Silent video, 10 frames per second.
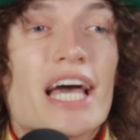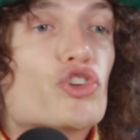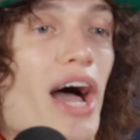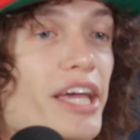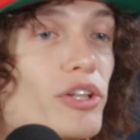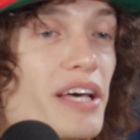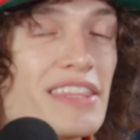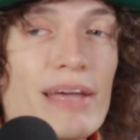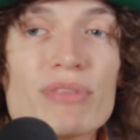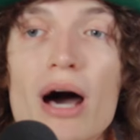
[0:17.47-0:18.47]
Dracula
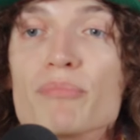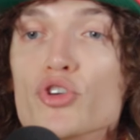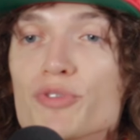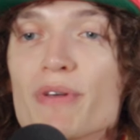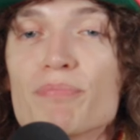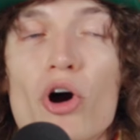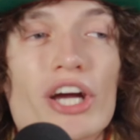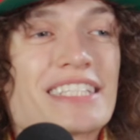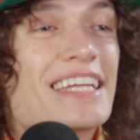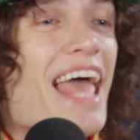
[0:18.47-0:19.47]
themed amusement
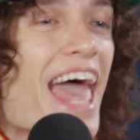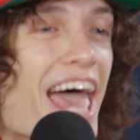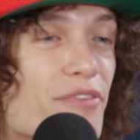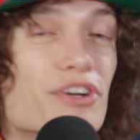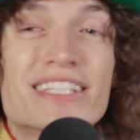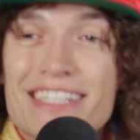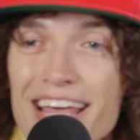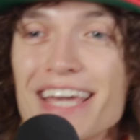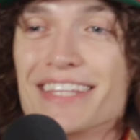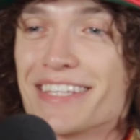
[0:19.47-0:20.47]
parks in every
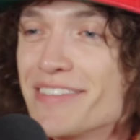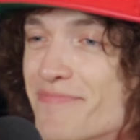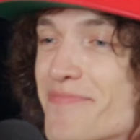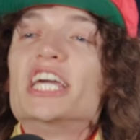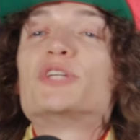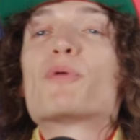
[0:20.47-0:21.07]
state. Each